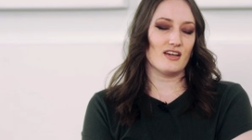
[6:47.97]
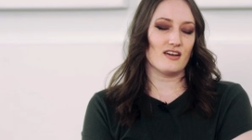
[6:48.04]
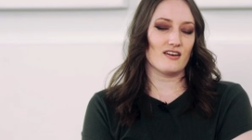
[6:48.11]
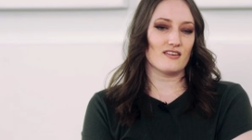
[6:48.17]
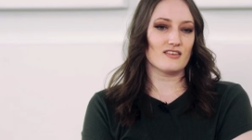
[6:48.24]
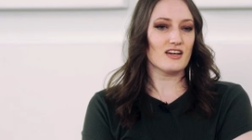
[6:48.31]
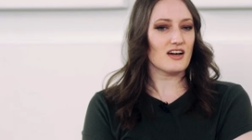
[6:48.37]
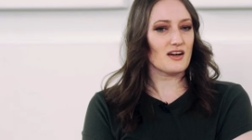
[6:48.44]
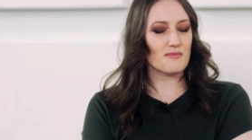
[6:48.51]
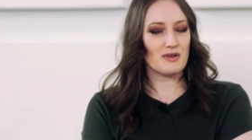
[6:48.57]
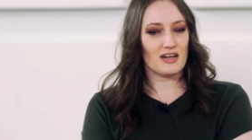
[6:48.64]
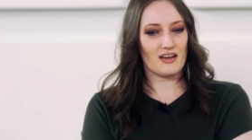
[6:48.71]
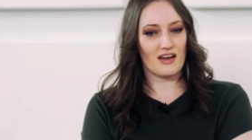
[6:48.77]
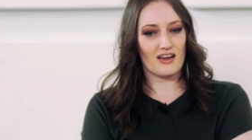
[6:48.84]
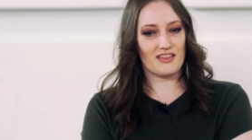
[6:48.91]
Yeah, yeah. I
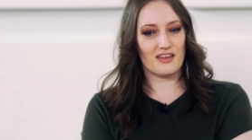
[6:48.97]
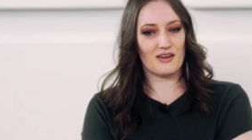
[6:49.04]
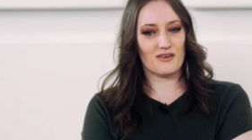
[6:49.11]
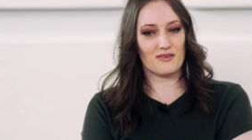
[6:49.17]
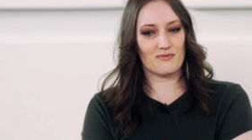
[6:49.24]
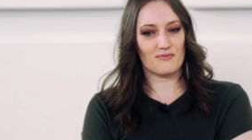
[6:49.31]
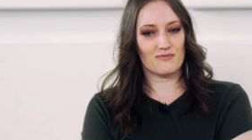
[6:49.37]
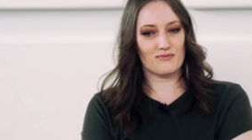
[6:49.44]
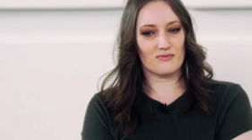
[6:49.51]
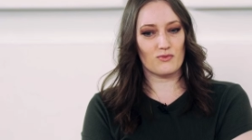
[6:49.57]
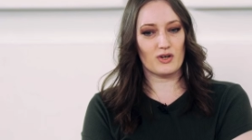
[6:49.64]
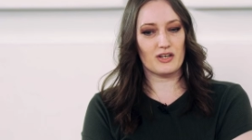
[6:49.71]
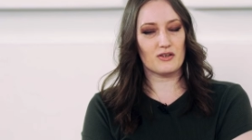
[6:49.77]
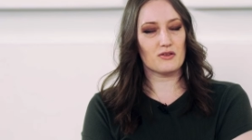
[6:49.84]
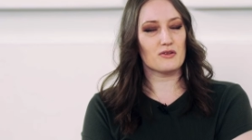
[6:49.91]
mean, I, I think
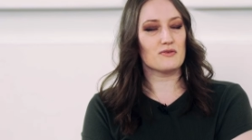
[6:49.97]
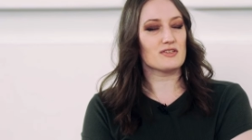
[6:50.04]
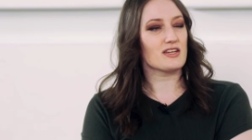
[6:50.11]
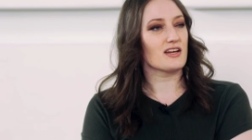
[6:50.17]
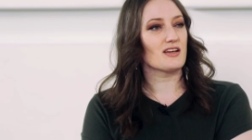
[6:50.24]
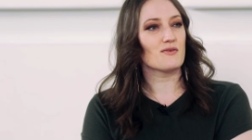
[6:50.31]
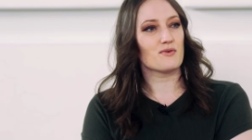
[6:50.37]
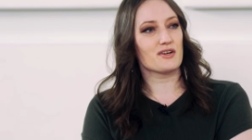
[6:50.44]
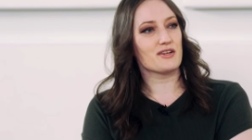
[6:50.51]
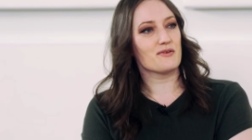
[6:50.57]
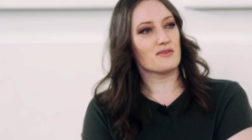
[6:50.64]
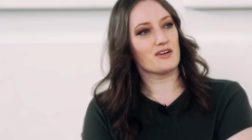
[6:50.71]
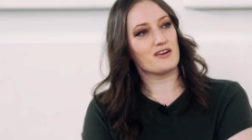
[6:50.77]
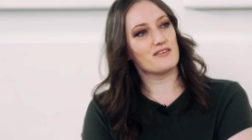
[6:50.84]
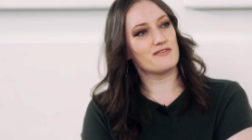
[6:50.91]
when you lose anyone
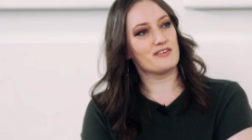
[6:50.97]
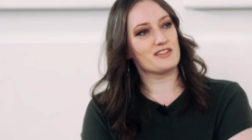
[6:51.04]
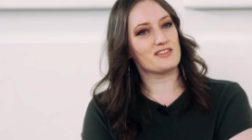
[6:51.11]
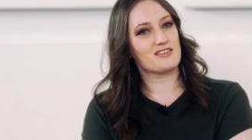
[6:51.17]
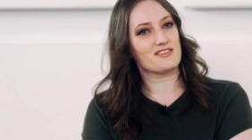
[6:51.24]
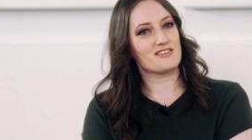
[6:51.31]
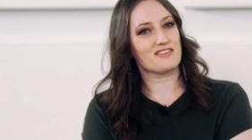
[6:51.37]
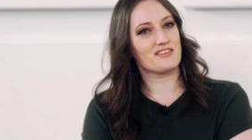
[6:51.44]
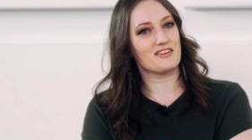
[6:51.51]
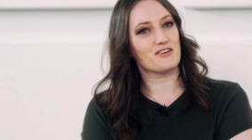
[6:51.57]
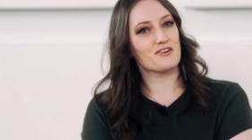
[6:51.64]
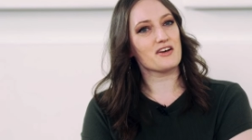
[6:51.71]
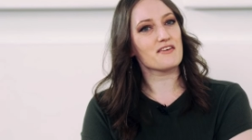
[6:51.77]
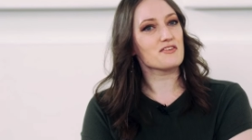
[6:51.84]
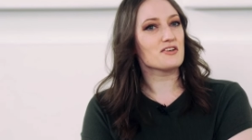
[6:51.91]
you love, it's
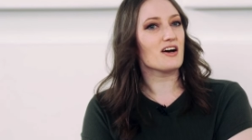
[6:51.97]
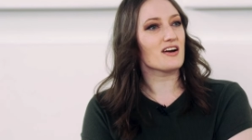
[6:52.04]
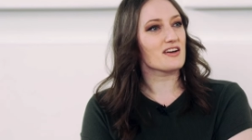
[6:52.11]
you're never